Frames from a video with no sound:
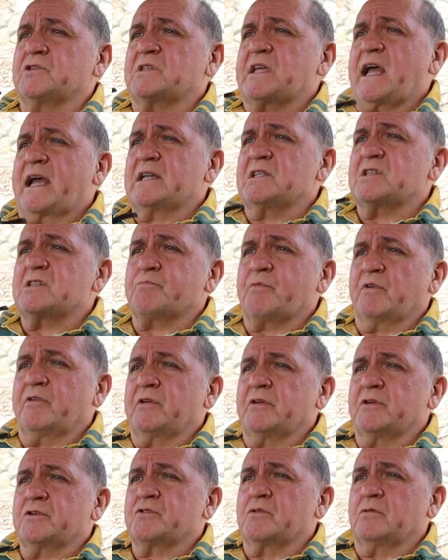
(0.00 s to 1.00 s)
and
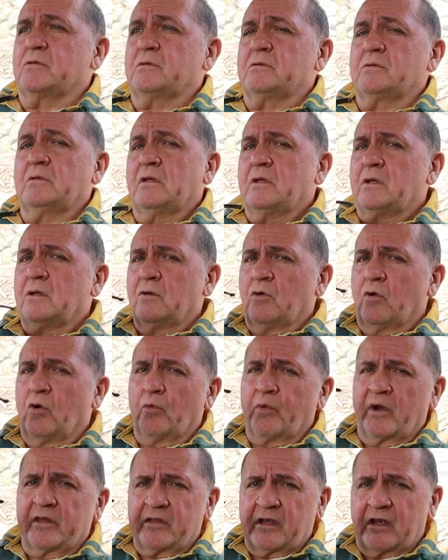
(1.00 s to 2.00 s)
spiritual,
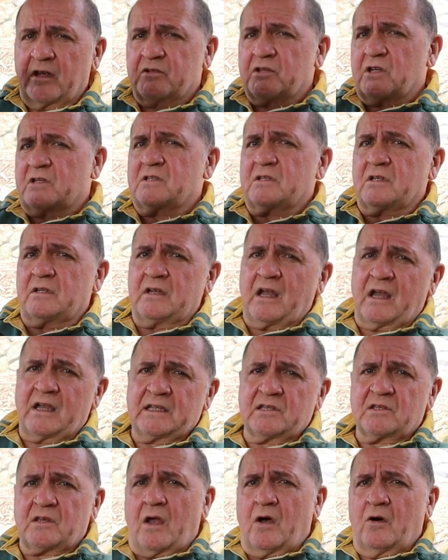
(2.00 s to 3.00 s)
or whether you're just a
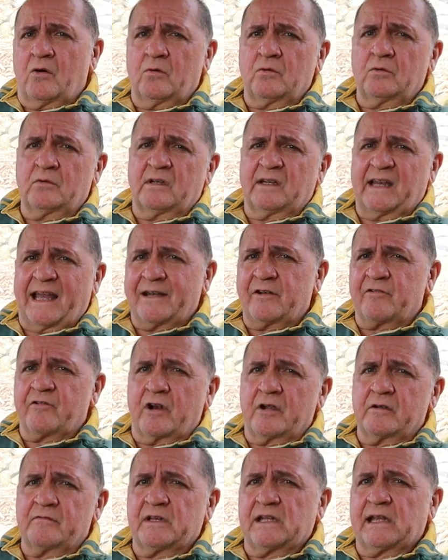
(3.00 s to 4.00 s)
nice old Land
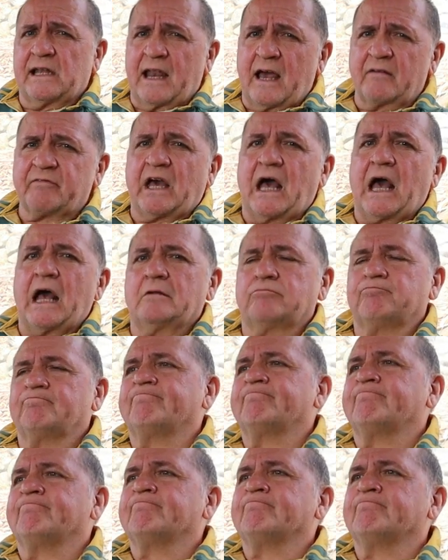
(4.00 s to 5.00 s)
Rover lover,
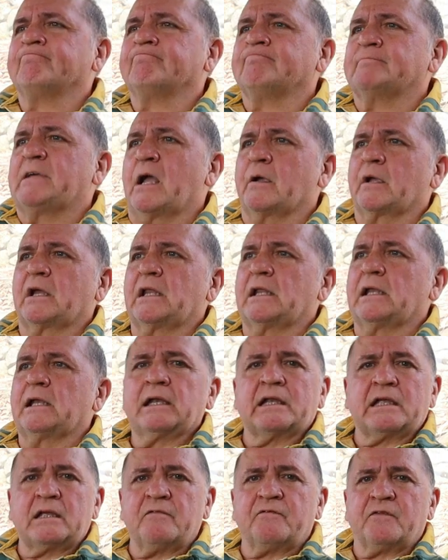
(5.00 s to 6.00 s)
I'm going to
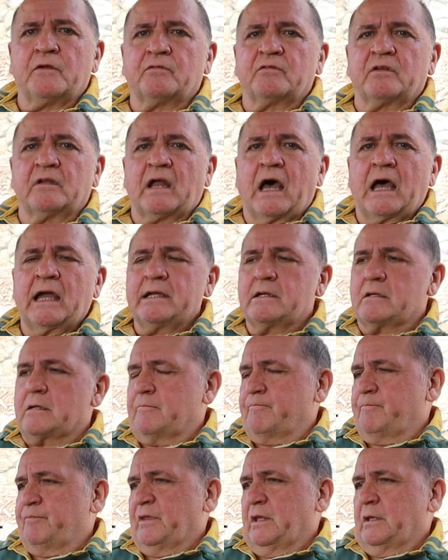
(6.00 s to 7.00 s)
leave you tonight,
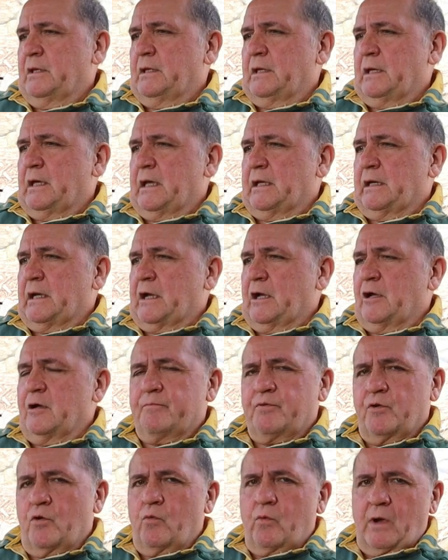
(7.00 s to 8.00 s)
and I
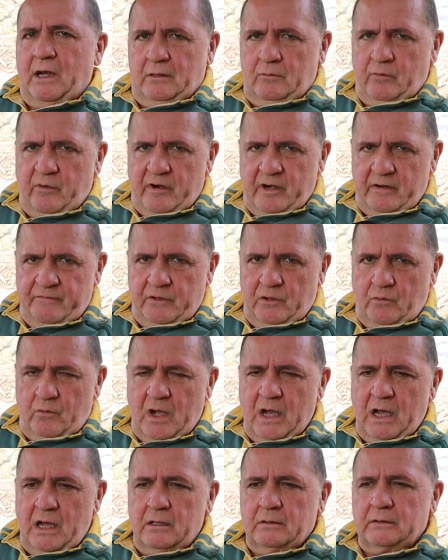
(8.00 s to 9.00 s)
hope you're well wherever you
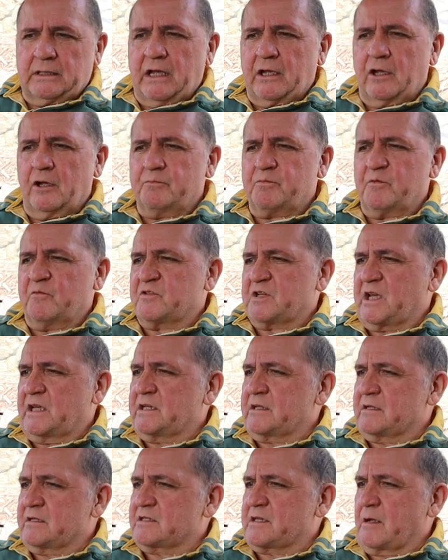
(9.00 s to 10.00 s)
are. I hope you've
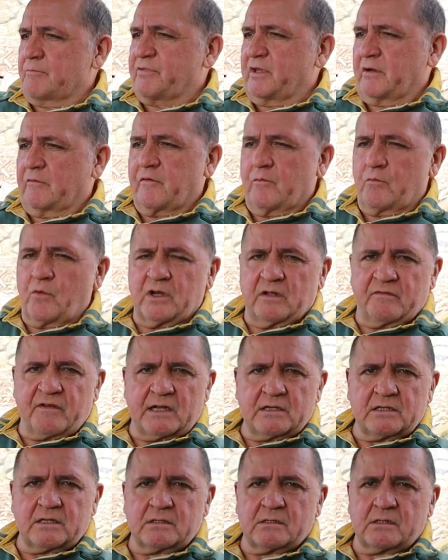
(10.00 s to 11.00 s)
taken something from what I've
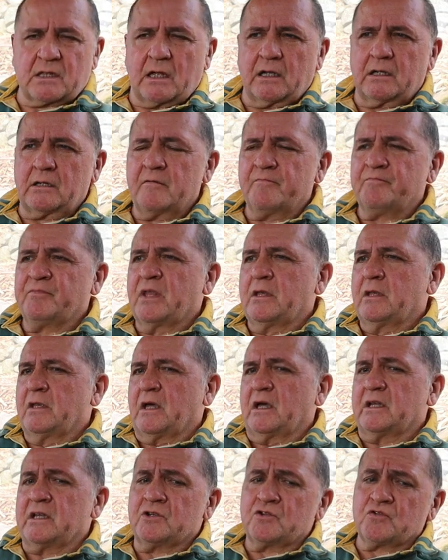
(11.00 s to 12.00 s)
had to say
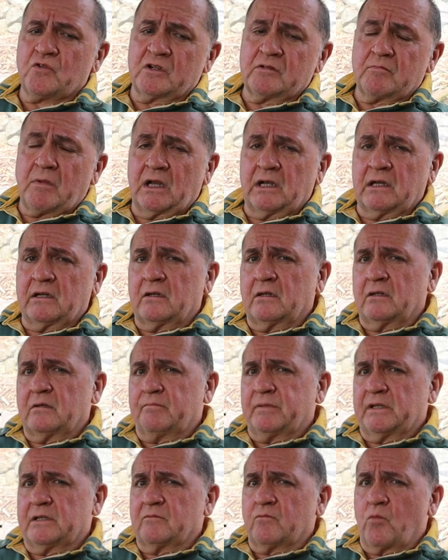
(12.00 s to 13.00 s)
and enjoyed my little
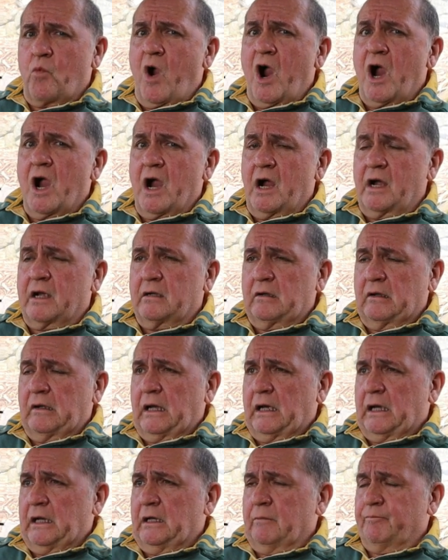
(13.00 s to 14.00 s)
bit of work
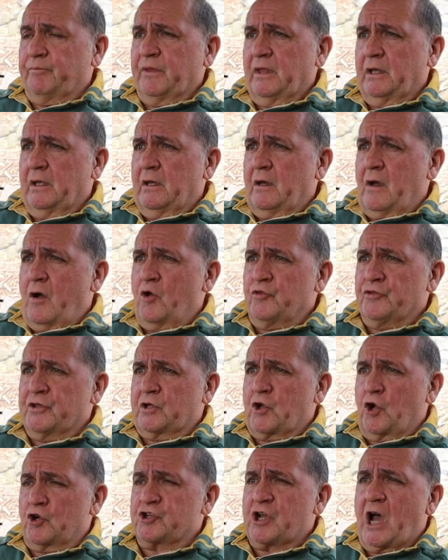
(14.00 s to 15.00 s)
today on the
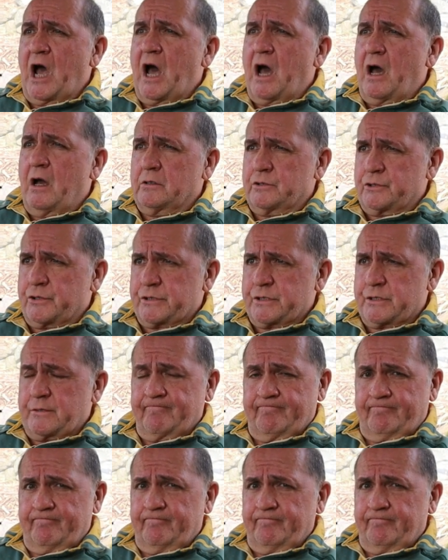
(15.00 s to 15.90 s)
cottage.